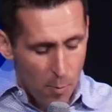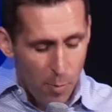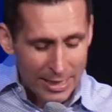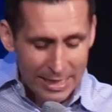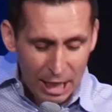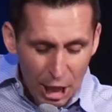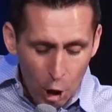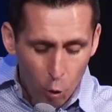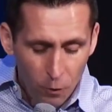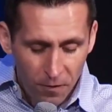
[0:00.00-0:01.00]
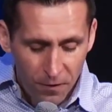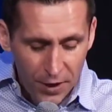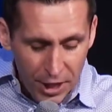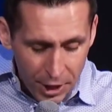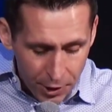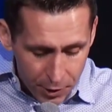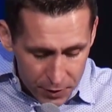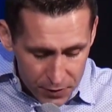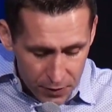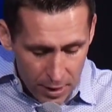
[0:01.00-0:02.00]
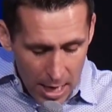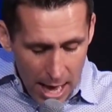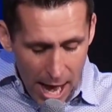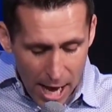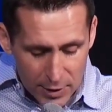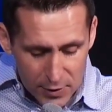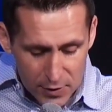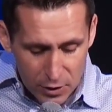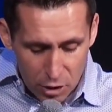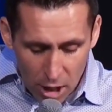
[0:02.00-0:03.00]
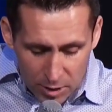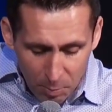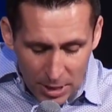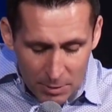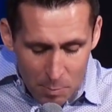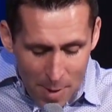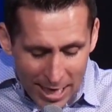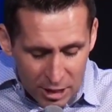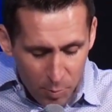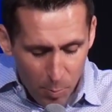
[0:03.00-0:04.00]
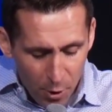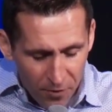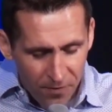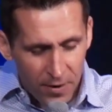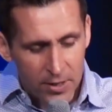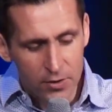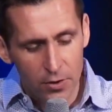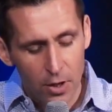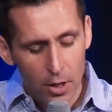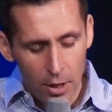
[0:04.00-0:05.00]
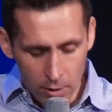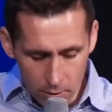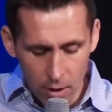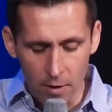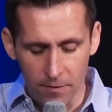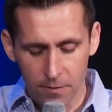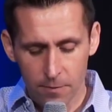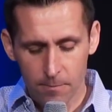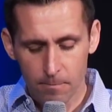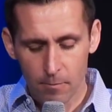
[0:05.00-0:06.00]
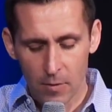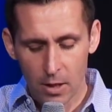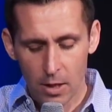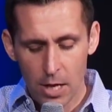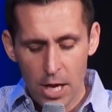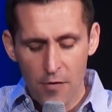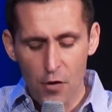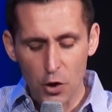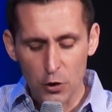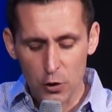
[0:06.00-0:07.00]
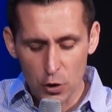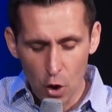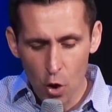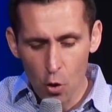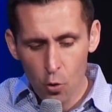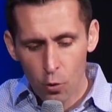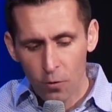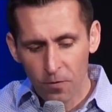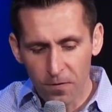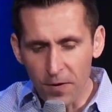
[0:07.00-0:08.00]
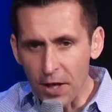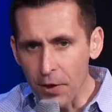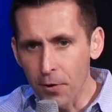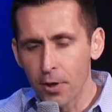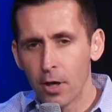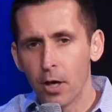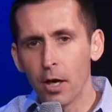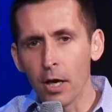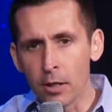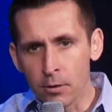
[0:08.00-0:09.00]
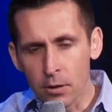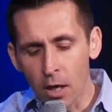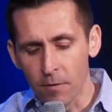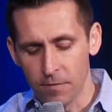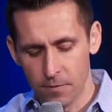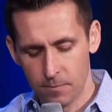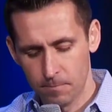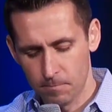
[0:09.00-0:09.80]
But he who fears has not been made perfect in love. There is no fear in love.